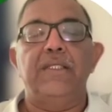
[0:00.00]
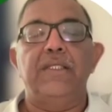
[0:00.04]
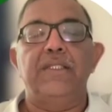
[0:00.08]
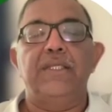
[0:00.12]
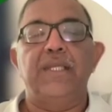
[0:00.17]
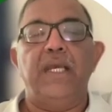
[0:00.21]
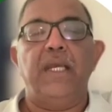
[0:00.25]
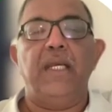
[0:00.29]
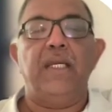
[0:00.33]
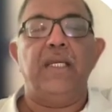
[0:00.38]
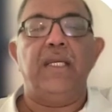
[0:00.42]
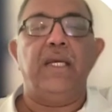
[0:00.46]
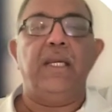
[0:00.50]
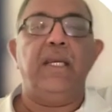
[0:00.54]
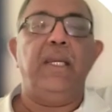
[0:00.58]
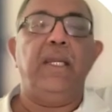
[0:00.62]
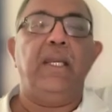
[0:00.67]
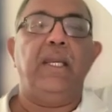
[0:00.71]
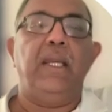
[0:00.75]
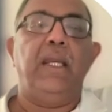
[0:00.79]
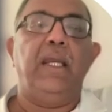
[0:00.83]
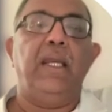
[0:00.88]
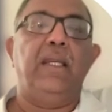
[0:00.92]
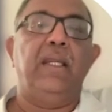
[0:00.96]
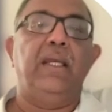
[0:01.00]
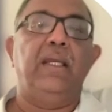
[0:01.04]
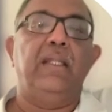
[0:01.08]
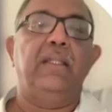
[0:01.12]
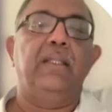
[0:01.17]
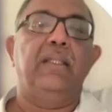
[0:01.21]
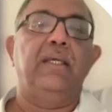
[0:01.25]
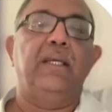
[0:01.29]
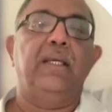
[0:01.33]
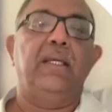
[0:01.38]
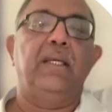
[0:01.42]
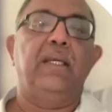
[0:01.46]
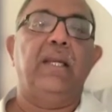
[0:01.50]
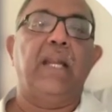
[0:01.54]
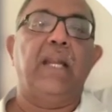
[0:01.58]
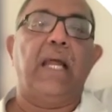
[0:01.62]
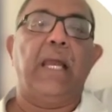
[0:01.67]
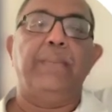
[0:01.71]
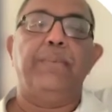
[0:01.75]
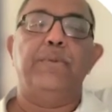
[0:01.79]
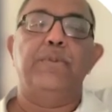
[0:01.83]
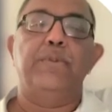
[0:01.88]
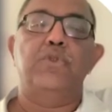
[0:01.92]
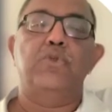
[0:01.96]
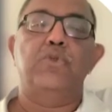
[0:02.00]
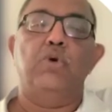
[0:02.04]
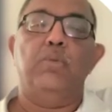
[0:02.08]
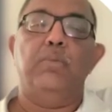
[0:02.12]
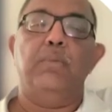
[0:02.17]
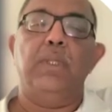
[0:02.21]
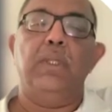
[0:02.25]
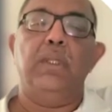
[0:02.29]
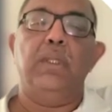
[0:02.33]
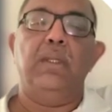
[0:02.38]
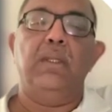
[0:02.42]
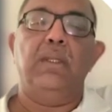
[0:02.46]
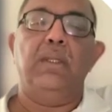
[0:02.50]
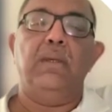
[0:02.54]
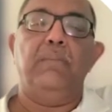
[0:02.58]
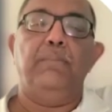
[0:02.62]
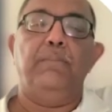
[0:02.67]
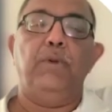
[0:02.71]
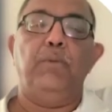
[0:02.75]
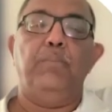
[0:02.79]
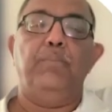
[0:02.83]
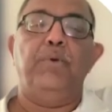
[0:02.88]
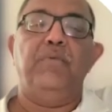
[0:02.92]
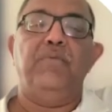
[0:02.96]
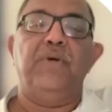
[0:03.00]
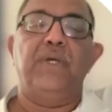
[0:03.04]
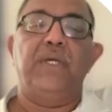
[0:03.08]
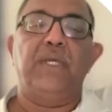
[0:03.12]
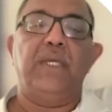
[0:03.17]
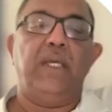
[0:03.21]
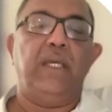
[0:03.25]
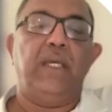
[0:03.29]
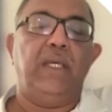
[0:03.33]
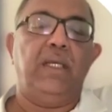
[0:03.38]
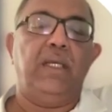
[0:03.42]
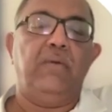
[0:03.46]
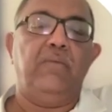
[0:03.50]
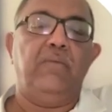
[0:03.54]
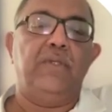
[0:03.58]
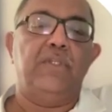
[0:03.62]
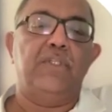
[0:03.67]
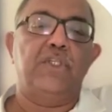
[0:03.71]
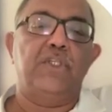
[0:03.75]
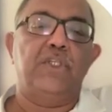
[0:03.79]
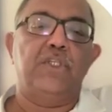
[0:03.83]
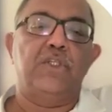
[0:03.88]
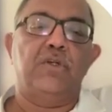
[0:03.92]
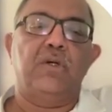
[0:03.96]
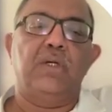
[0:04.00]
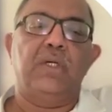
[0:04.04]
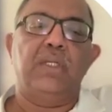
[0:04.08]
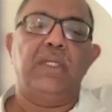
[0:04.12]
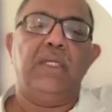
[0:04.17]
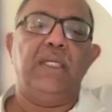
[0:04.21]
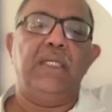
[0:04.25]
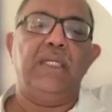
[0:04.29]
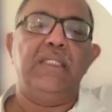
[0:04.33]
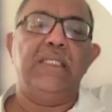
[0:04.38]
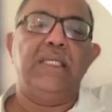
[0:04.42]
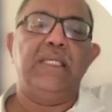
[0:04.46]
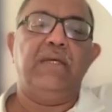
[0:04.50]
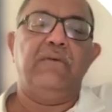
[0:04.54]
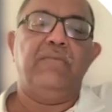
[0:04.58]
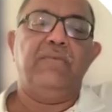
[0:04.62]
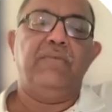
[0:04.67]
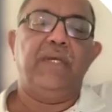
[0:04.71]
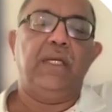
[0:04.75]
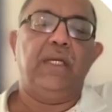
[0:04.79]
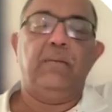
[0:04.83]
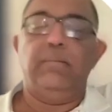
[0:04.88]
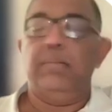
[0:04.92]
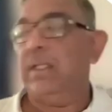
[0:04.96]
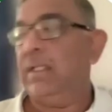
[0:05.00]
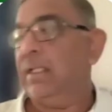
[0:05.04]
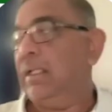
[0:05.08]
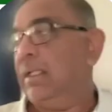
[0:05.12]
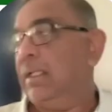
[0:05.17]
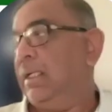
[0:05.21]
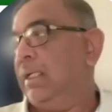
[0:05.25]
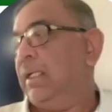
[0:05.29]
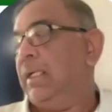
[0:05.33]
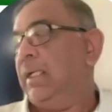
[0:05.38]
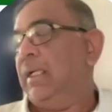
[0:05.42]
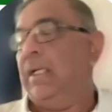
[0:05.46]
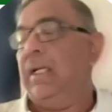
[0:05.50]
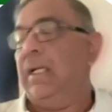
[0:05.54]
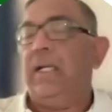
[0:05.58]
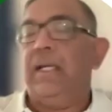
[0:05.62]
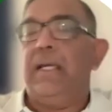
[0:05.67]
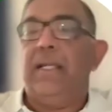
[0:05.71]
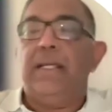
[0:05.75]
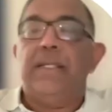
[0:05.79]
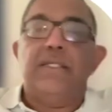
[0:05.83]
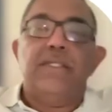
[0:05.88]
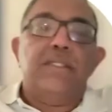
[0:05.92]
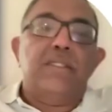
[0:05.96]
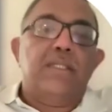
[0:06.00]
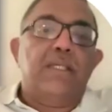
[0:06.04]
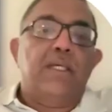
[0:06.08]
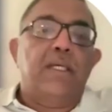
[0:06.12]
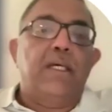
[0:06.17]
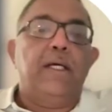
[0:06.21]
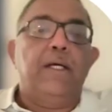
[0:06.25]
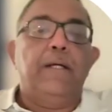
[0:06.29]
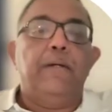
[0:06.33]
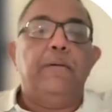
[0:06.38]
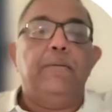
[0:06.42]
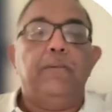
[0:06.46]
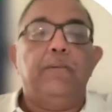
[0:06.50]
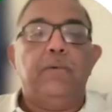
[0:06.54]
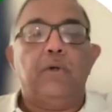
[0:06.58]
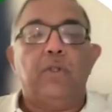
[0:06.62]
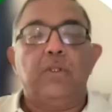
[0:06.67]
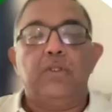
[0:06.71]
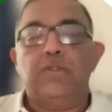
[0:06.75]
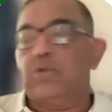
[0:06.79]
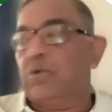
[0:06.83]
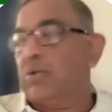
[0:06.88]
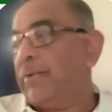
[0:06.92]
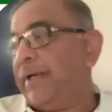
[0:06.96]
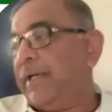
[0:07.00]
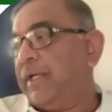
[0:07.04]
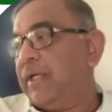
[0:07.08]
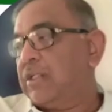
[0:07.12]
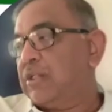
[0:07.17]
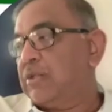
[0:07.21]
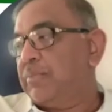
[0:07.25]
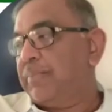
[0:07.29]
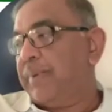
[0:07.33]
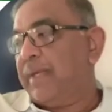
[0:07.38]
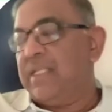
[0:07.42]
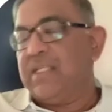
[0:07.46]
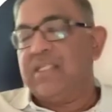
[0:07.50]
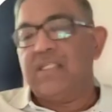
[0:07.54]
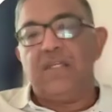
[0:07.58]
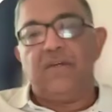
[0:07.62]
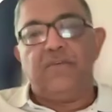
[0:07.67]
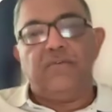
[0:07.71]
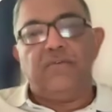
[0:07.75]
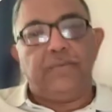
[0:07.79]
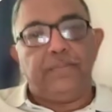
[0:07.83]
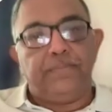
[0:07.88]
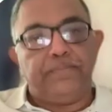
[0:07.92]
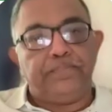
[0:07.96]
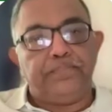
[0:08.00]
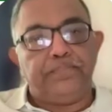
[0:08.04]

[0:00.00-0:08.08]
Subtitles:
is data indicating that liposomal bupivacaine, which is not easily available and is also quite expensive,